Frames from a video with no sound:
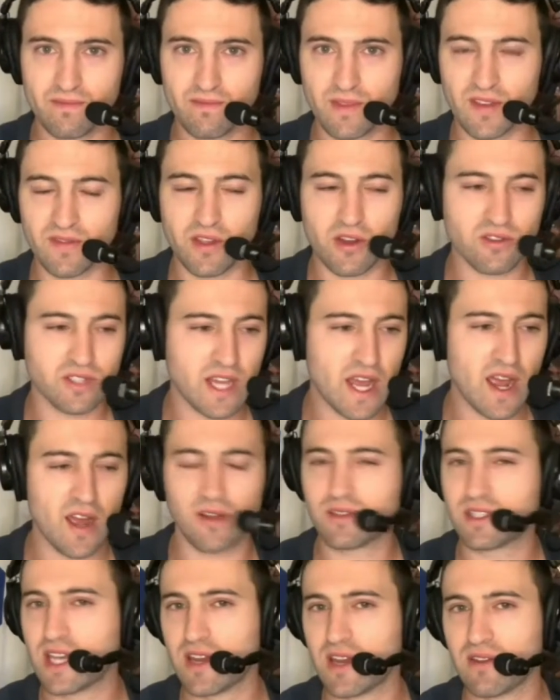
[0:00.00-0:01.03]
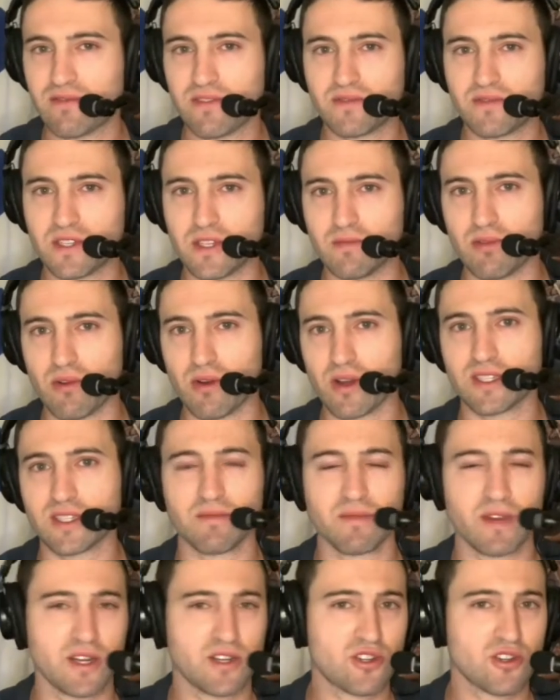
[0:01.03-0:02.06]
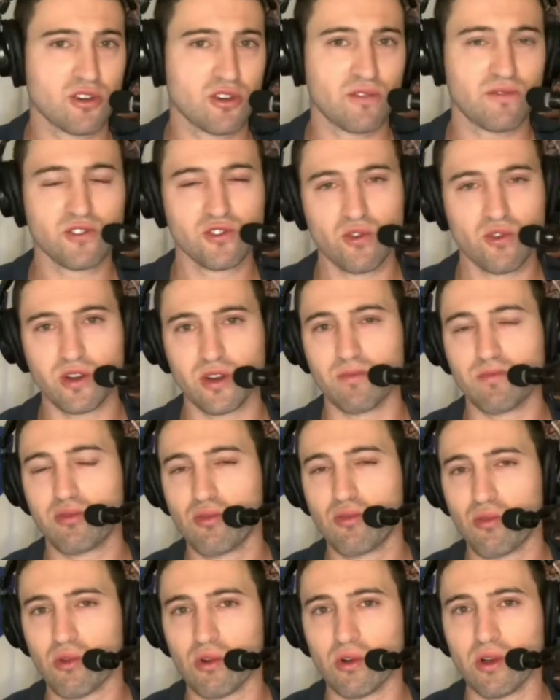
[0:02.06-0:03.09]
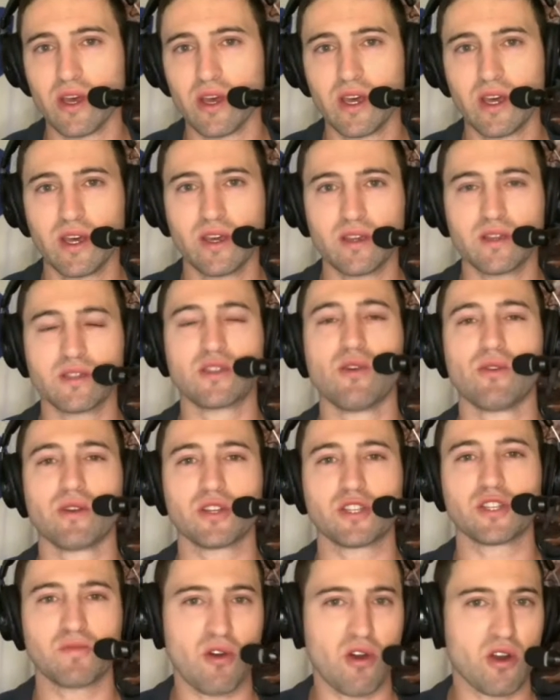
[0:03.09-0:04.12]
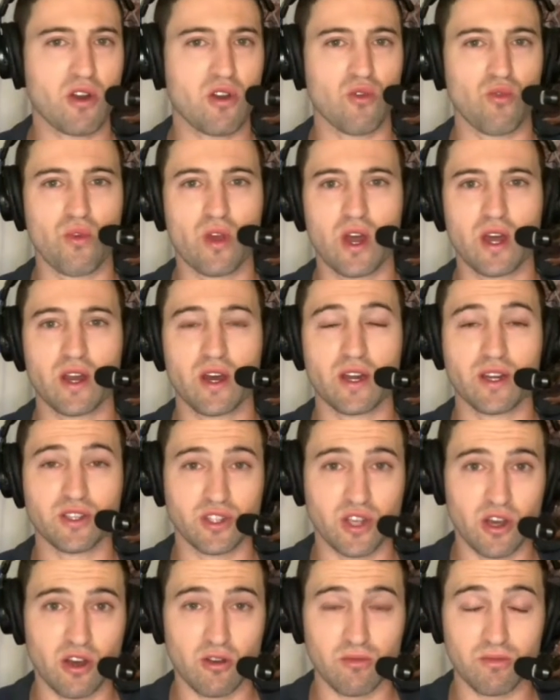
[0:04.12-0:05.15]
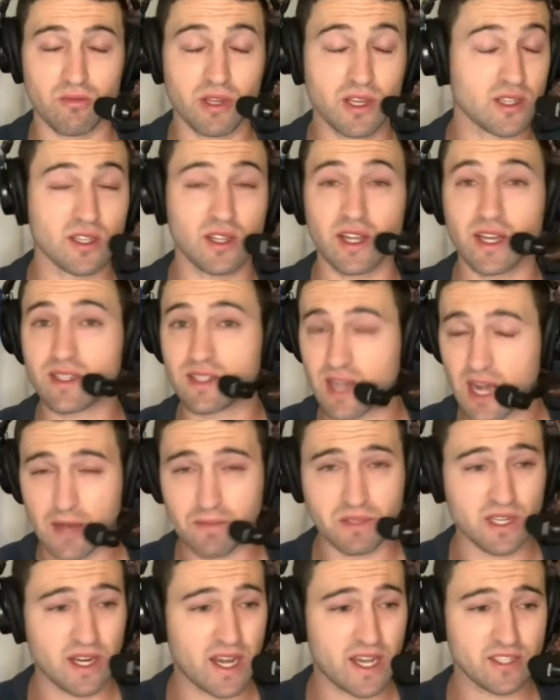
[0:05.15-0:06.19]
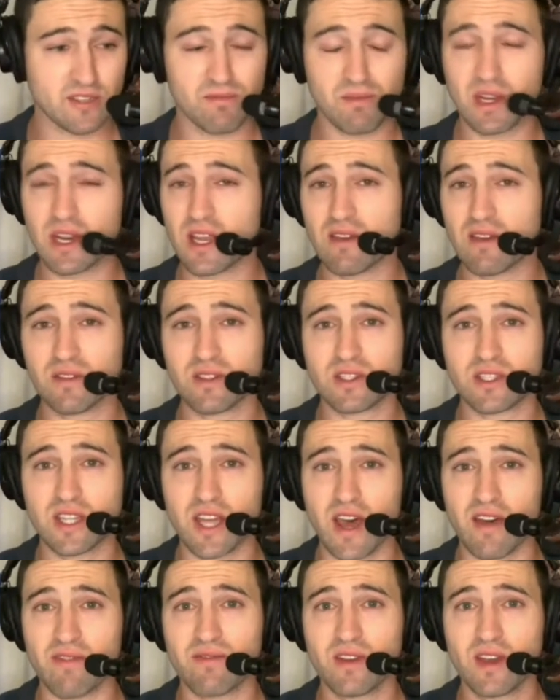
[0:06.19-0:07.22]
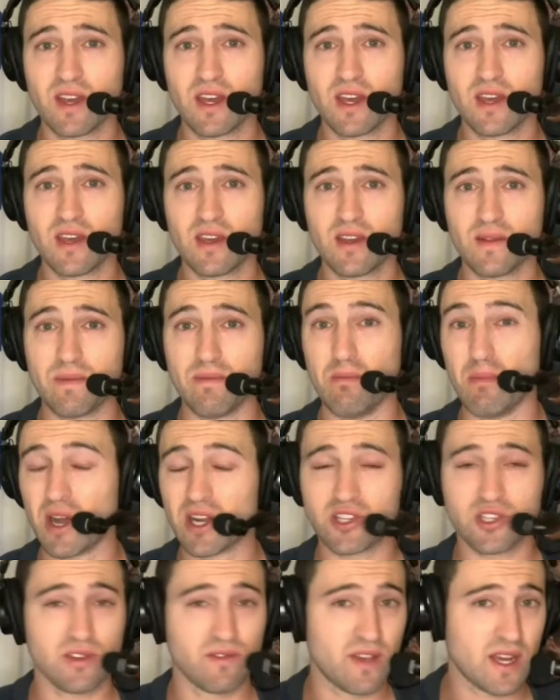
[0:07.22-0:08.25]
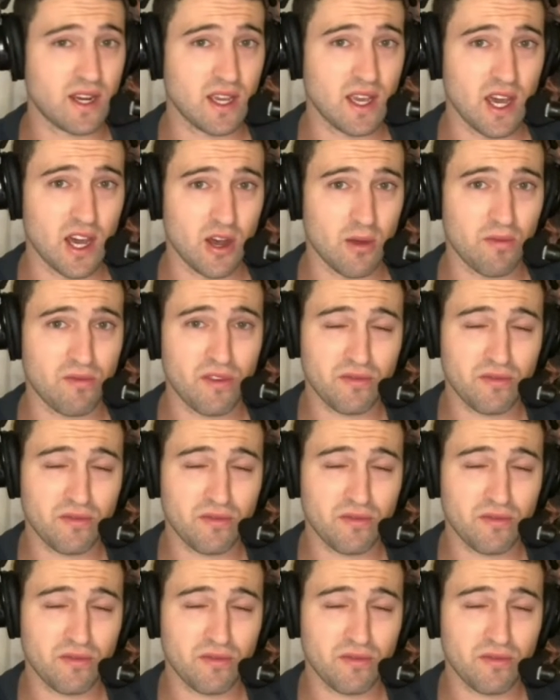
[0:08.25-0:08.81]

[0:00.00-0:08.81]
If they're down 10, 15 points, I'm not sure if Jordan Poole is going to spark a run on his own, because Klay Thompson hasn't been giving Steph much of any help.